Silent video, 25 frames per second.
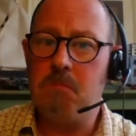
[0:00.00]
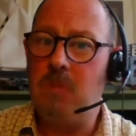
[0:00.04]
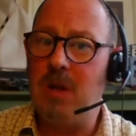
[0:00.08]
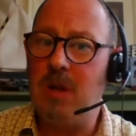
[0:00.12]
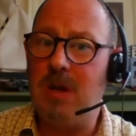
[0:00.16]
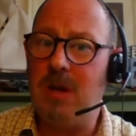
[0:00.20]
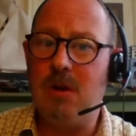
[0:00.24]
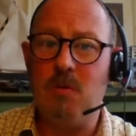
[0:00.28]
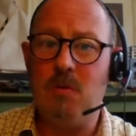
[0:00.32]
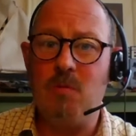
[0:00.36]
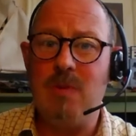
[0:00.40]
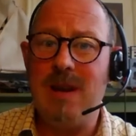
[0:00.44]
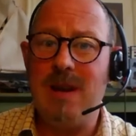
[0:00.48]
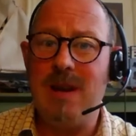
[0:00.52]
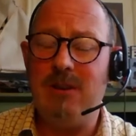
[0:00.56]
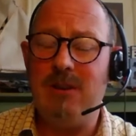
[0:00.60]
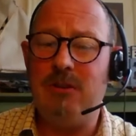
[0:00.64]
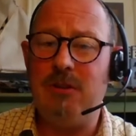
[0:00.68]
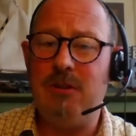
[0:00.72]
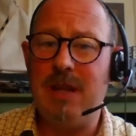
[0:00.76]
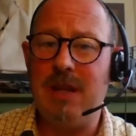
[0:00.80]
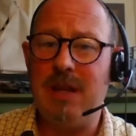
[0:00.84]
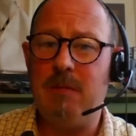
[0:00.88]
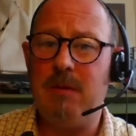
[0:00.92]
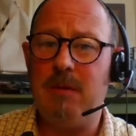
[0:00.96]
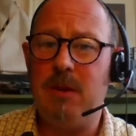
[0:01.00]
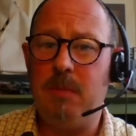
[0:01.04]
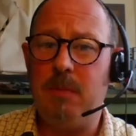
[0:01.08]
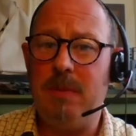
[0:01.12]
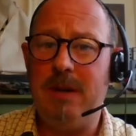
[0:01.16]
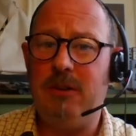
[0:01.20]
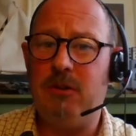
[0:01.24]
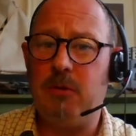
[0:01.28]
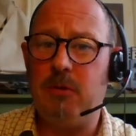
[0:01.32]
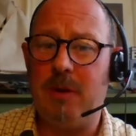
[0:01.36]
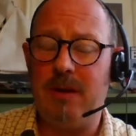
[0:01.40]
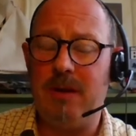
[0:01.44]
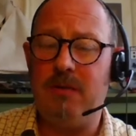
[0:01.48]
They couldn't really do that with the
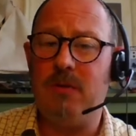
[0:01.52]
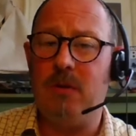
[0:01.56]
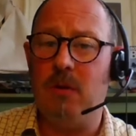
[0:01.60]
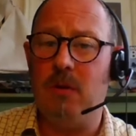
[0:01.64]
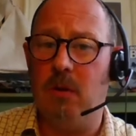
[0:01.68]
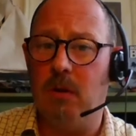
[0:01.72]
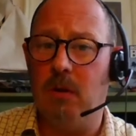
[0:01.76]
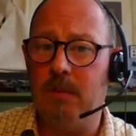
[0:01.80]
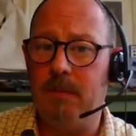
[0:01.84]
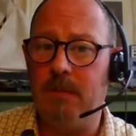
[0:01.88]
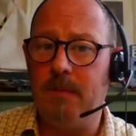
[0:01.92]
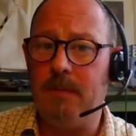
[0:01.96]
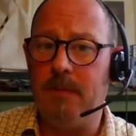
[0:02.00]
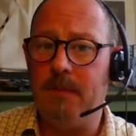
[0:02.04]
B twenty-four.